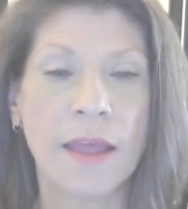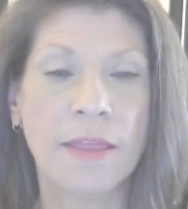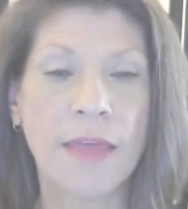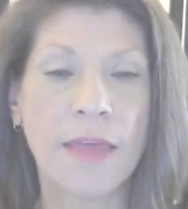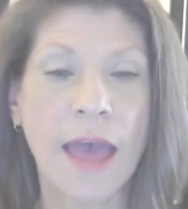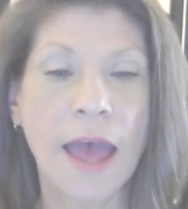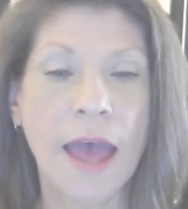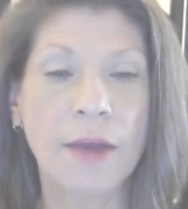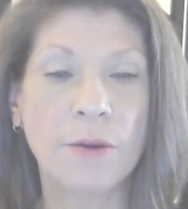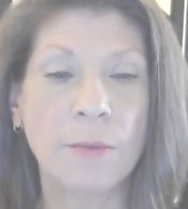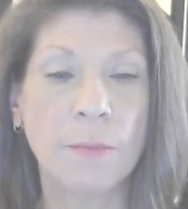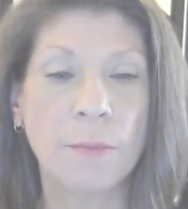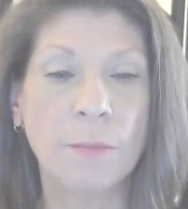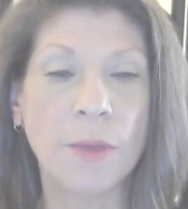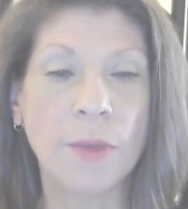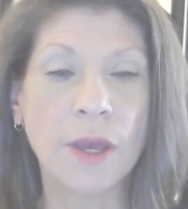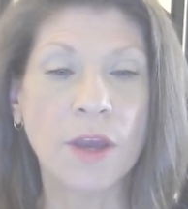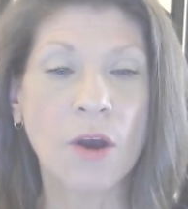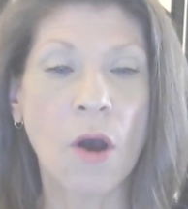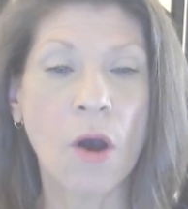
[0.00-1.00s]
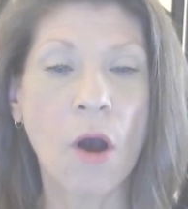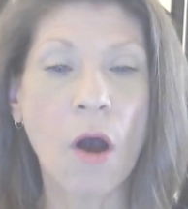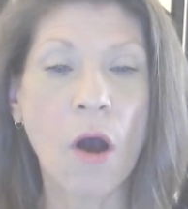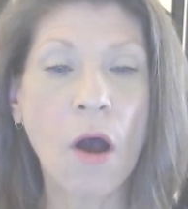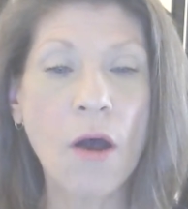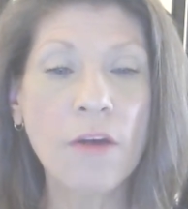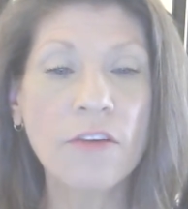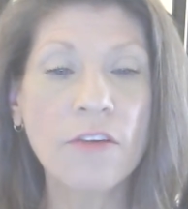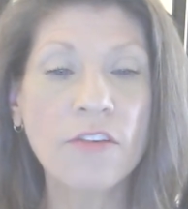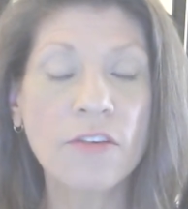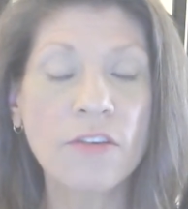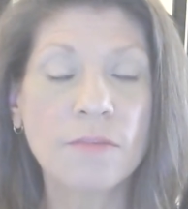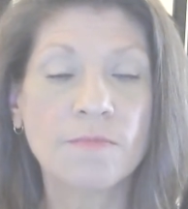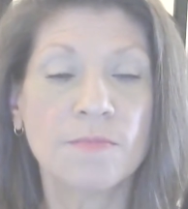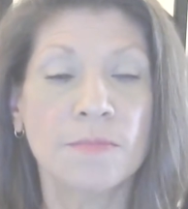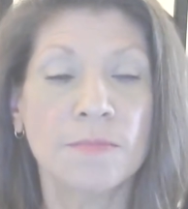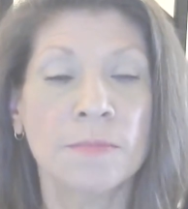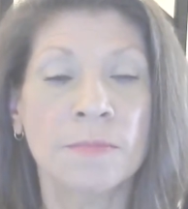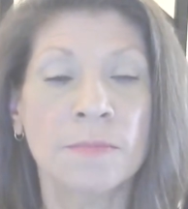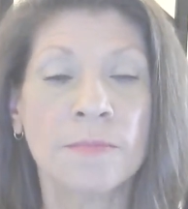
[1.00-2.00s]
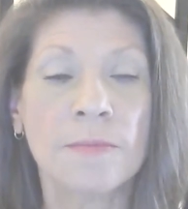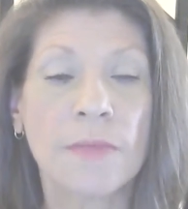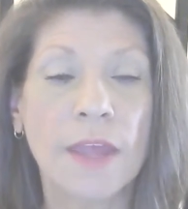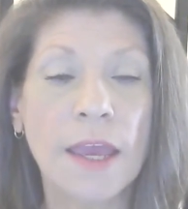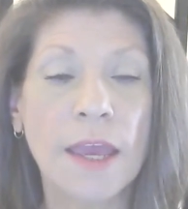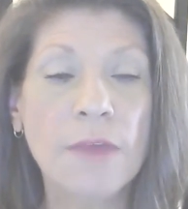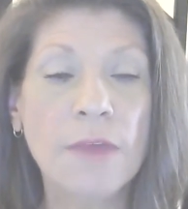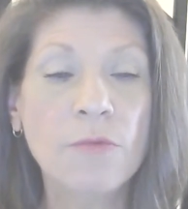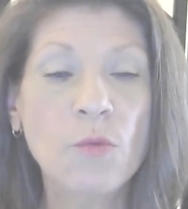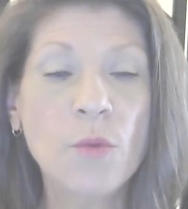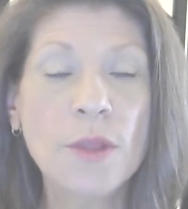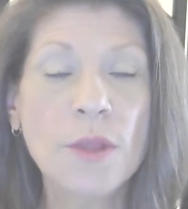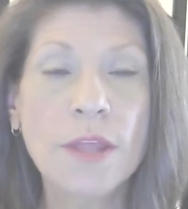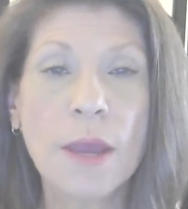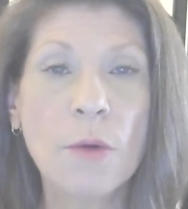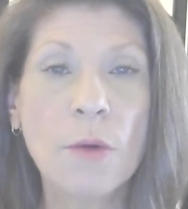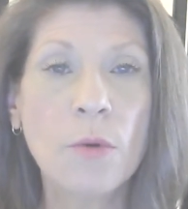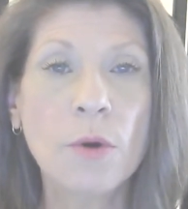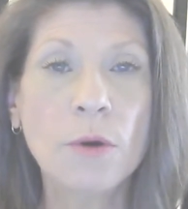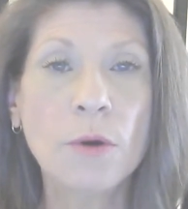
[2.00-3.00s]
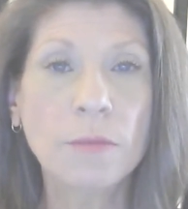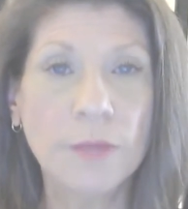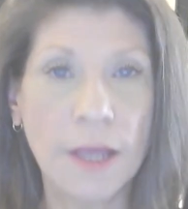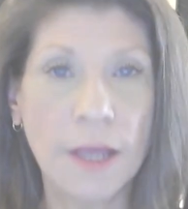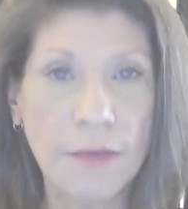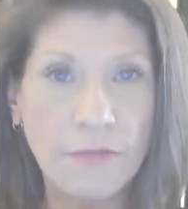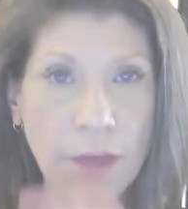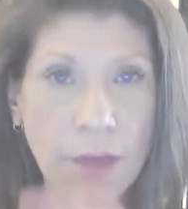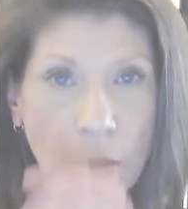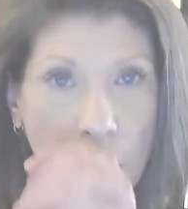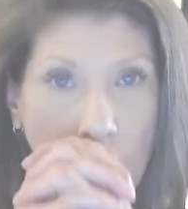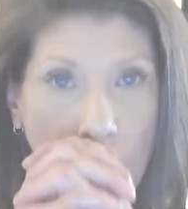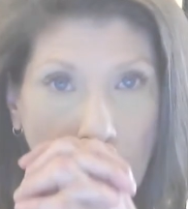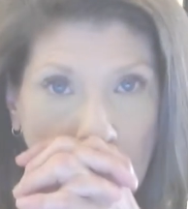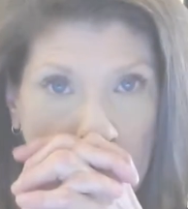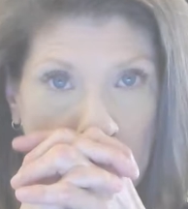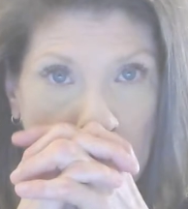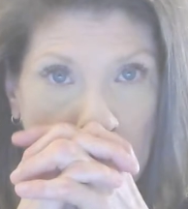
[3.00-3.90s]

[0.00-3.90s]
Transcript: that, because even when they were, if they were